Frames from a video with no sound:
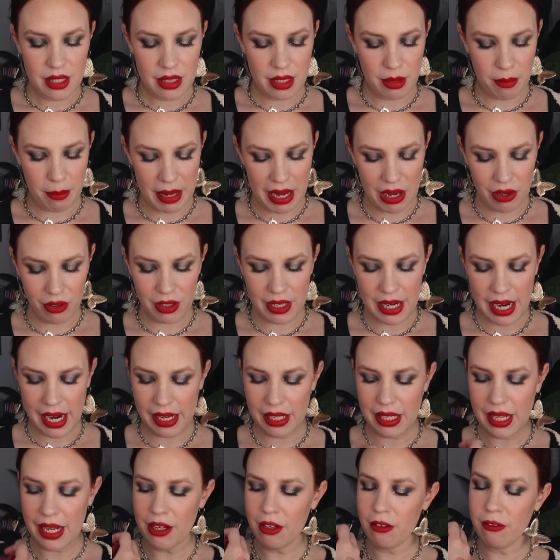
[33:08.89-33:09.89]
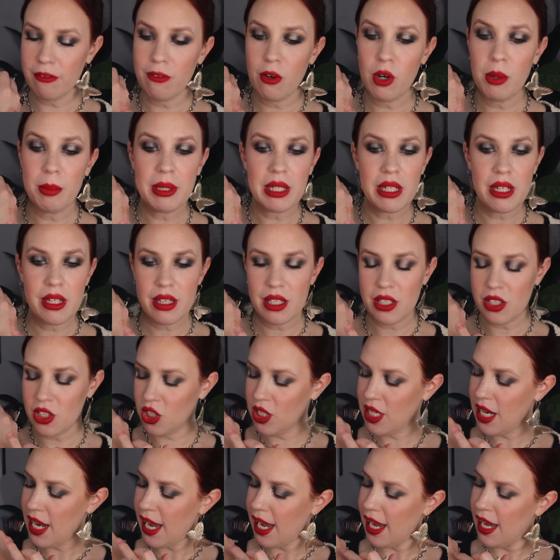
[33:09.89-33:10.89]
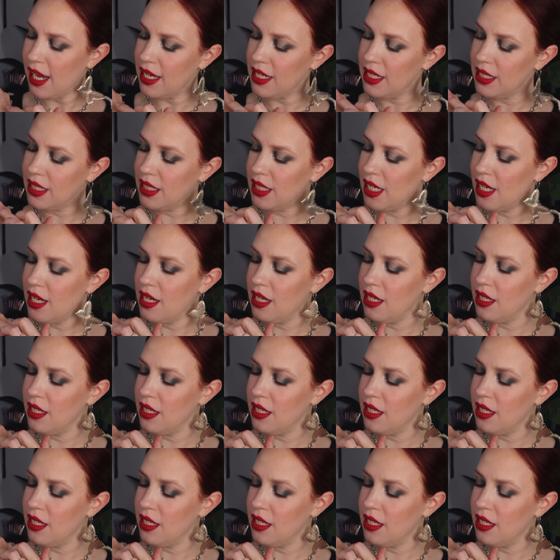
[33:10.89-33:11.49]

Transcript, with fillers: The powder highlighter formula that she has